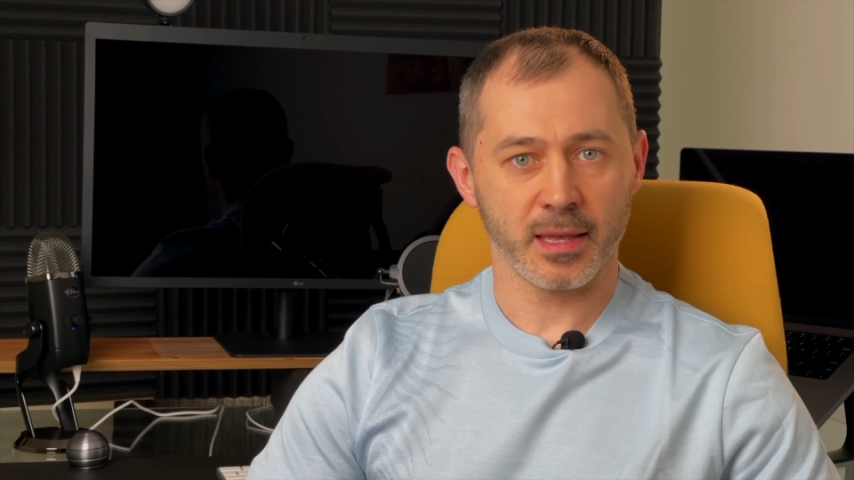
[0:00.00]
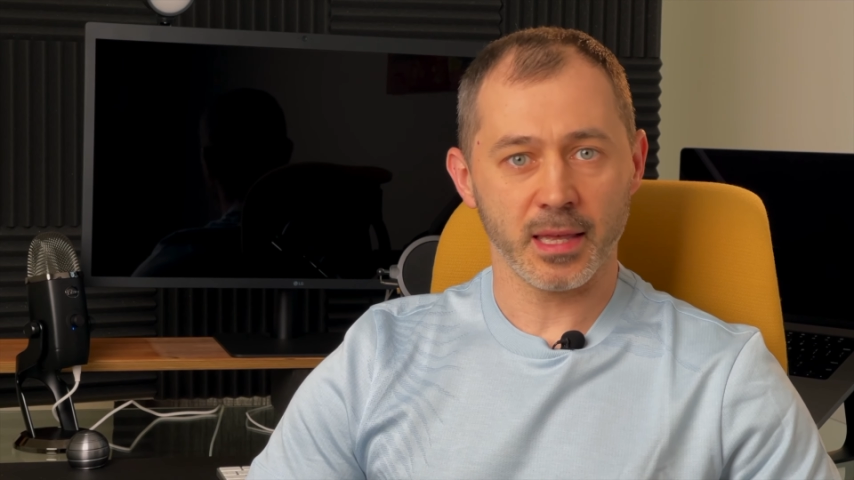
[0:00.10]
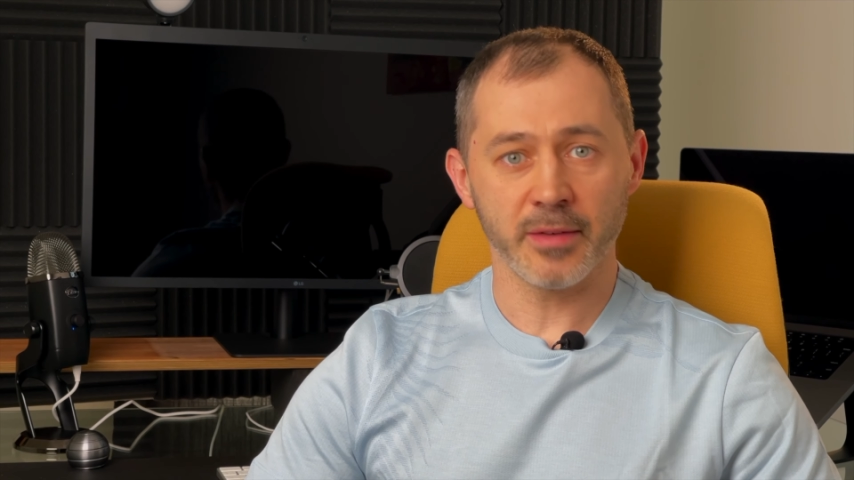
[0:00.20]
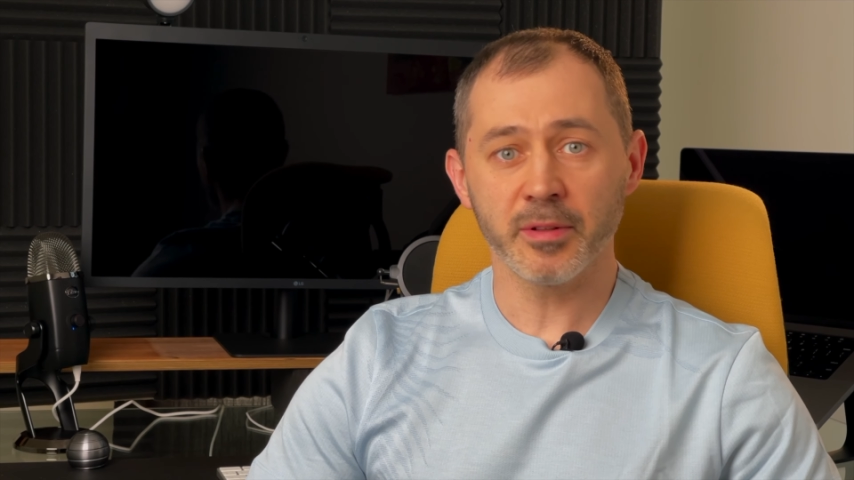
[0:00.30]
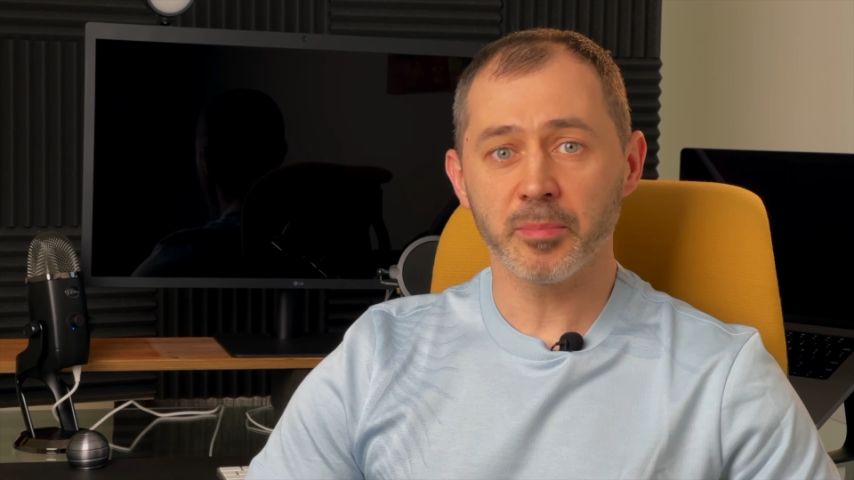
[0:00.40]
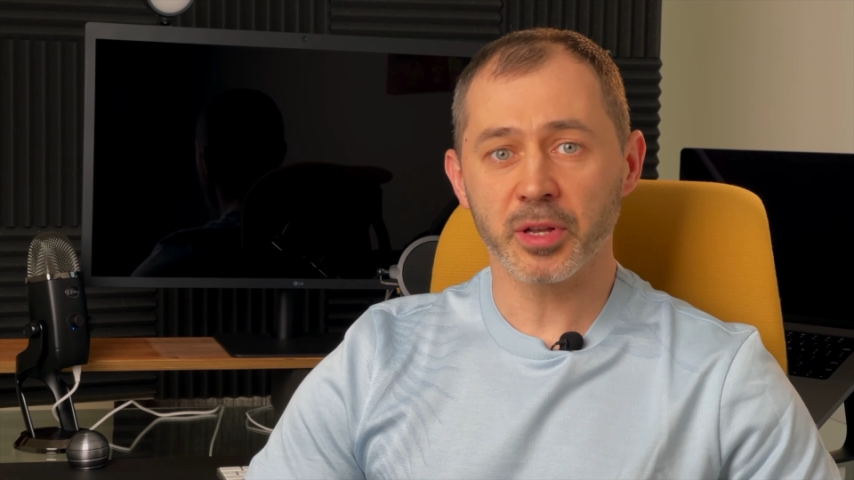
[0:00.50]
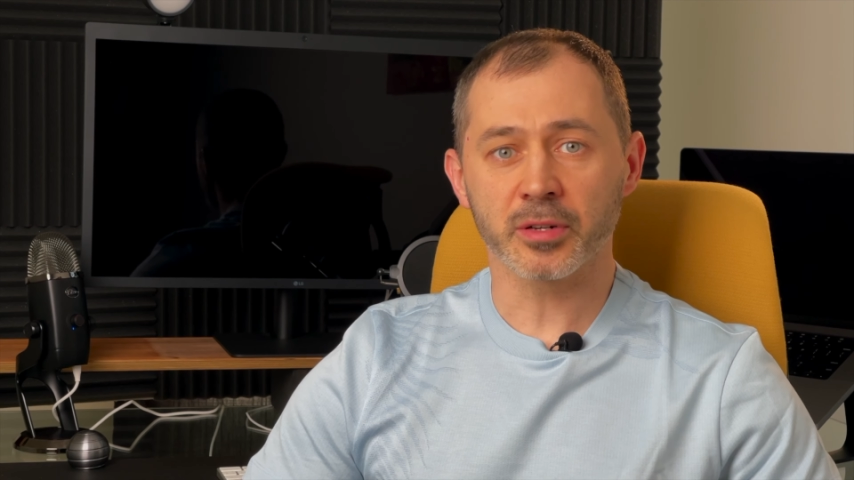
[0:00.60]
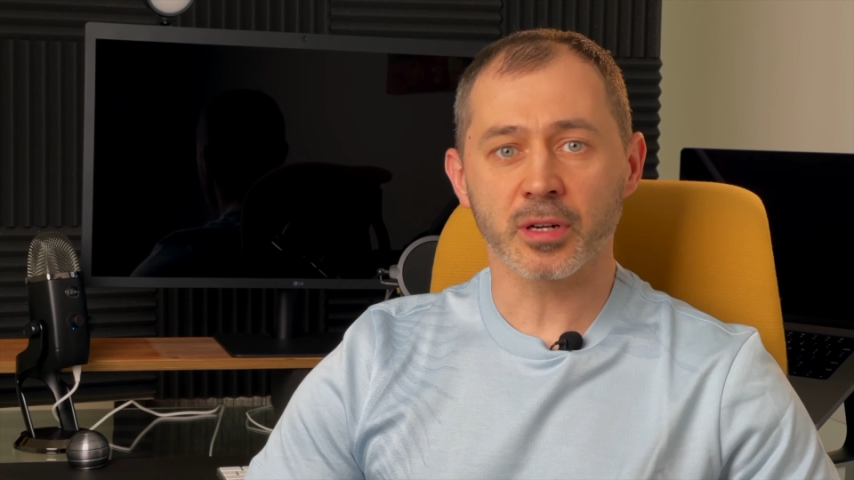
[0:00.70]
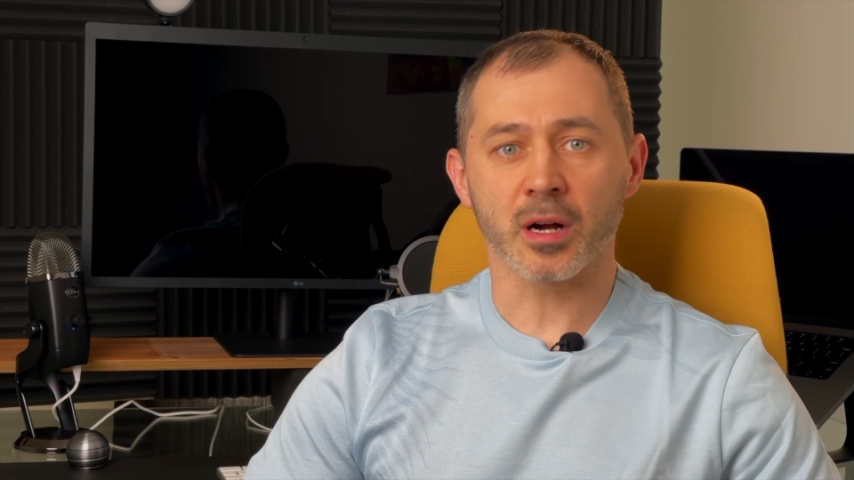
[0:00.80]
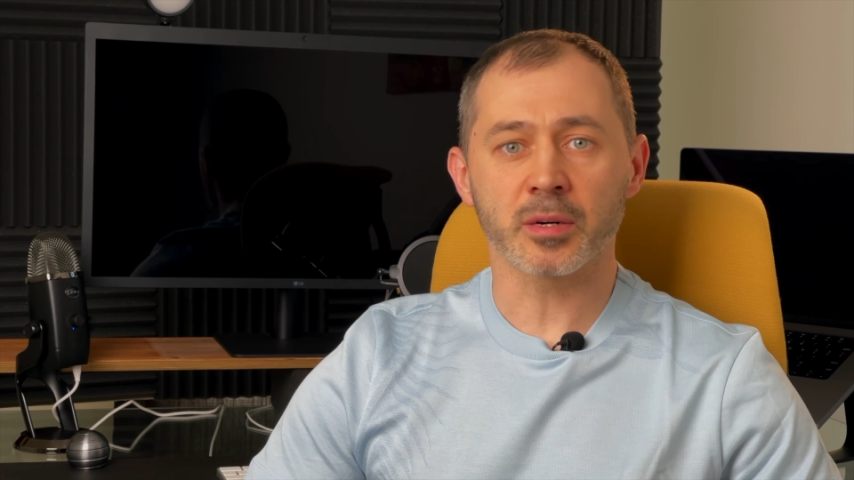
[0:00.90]
Even
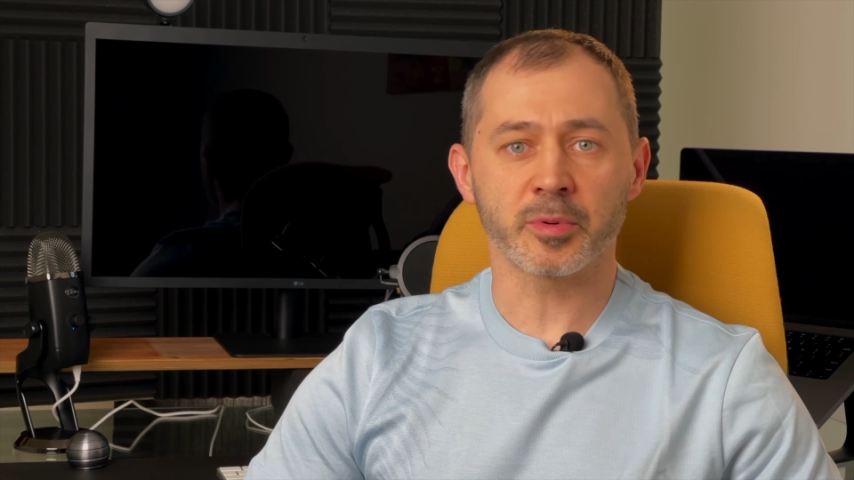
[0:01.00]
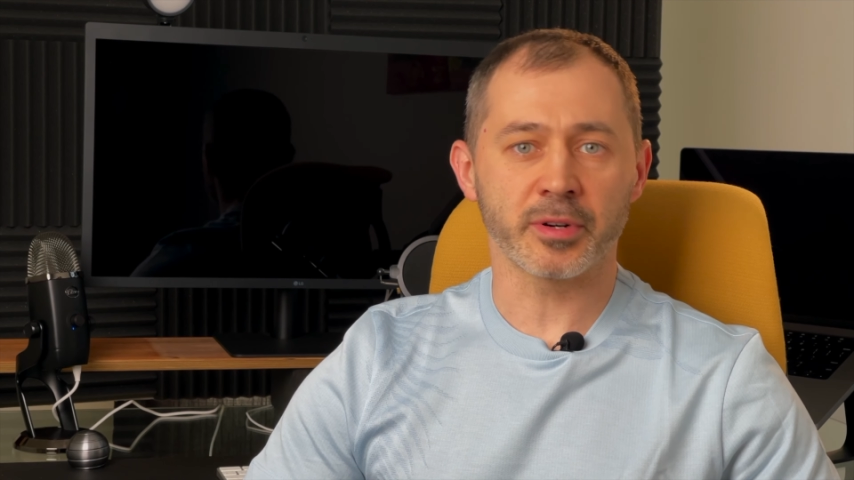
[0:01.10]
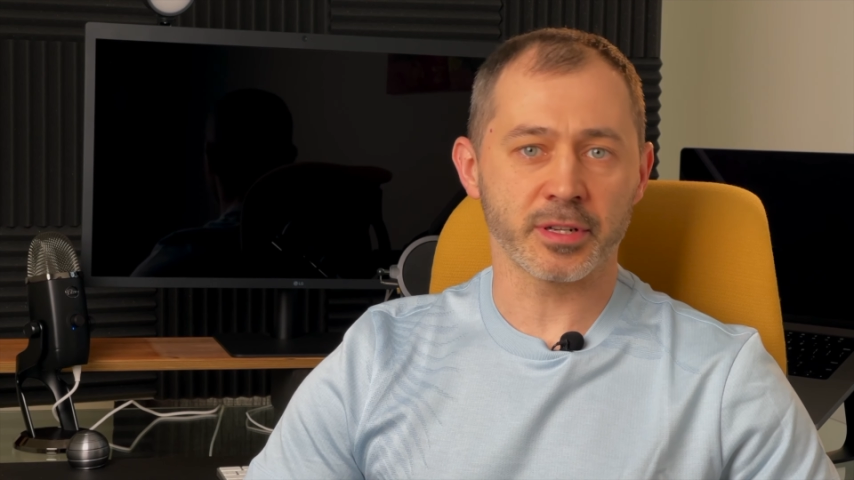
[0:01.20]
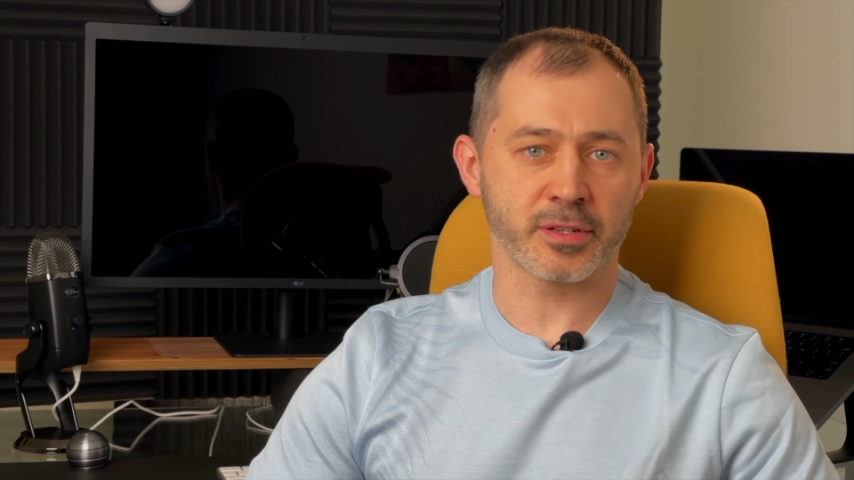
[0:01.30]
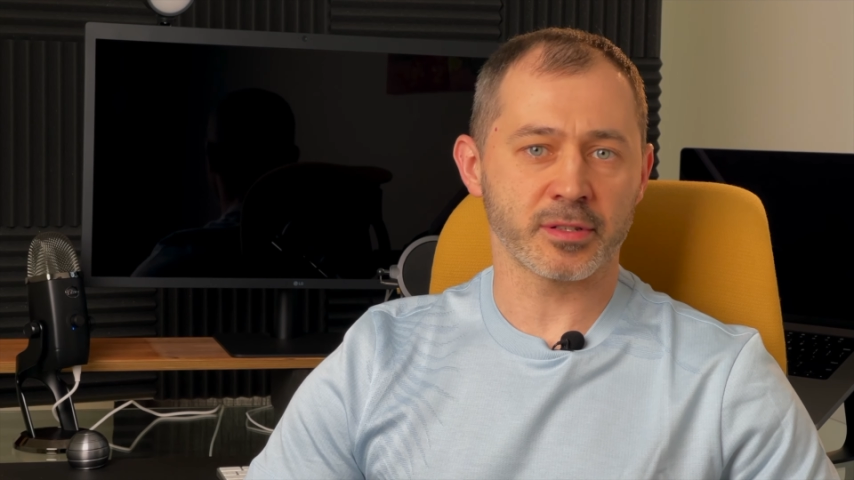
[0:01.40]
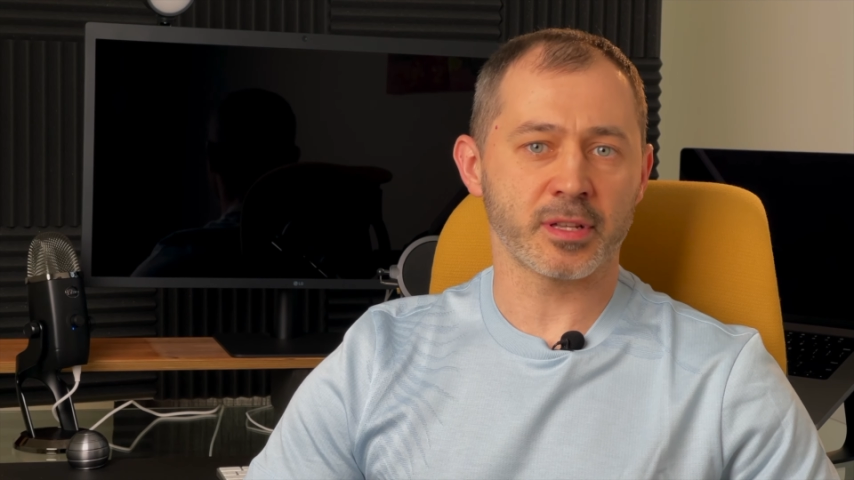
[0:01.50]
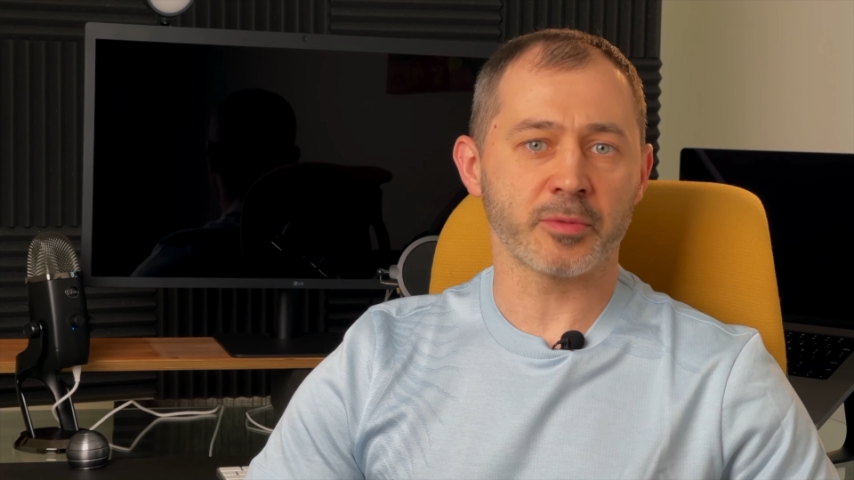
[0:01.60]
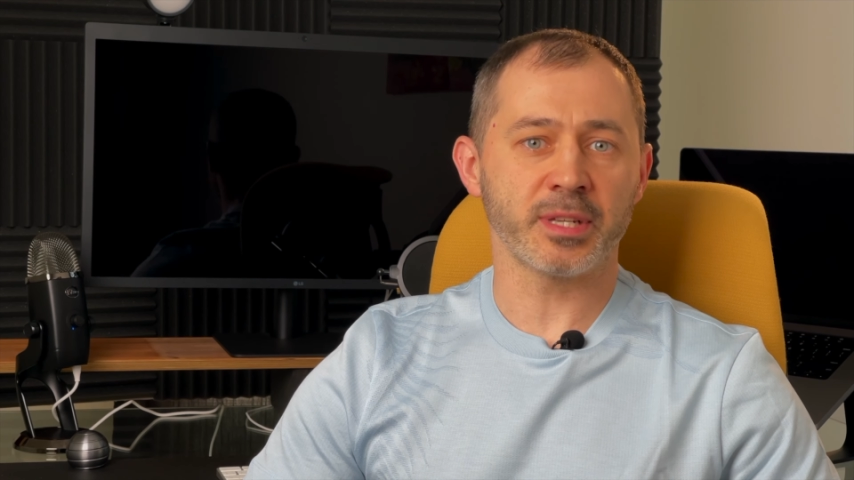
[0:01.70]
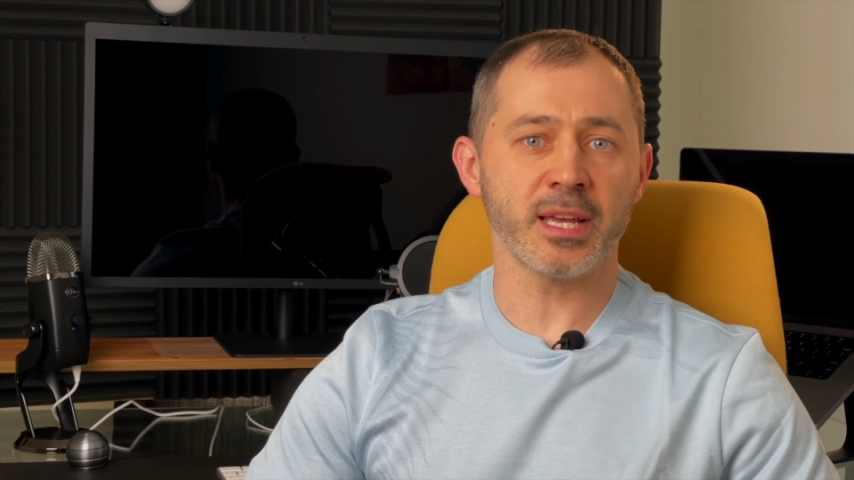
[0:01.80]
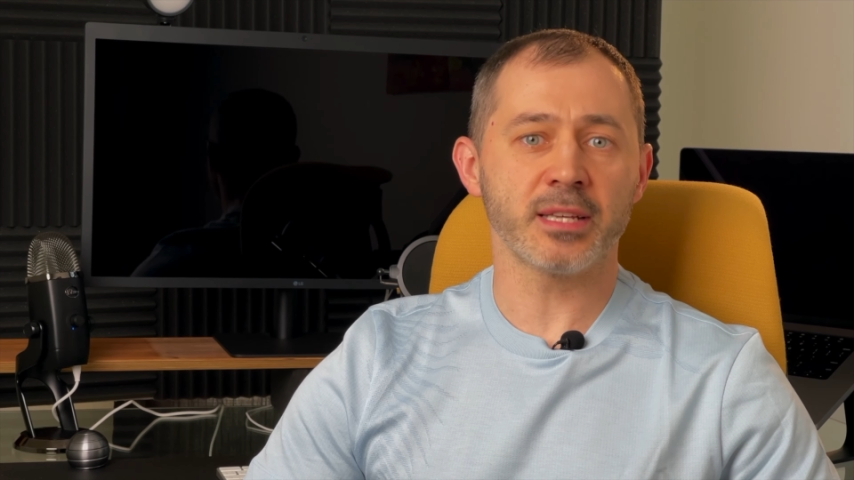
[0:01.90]
bigger corporations
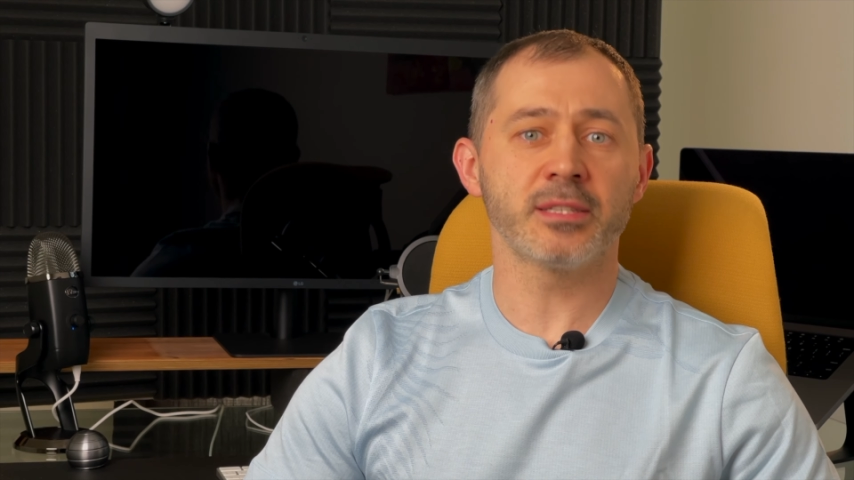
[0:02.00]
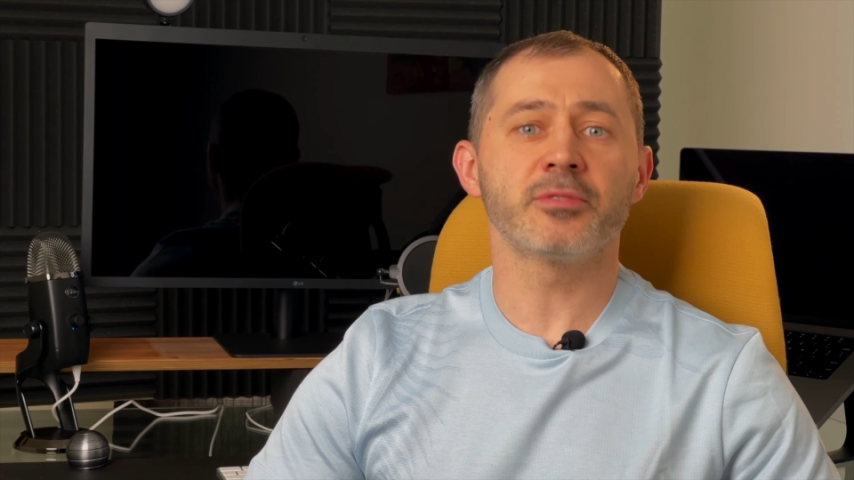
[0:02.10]
nowadays